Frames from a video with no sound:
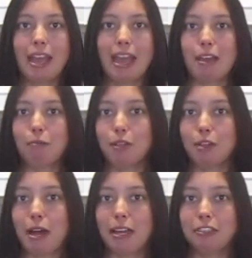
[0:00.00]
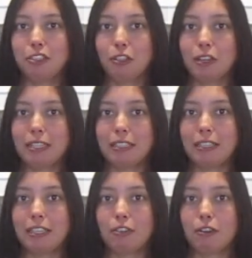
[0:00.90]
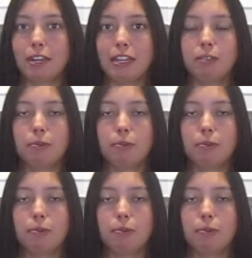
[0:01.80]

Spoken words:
And we'll go ahead and show you guys the ingredients.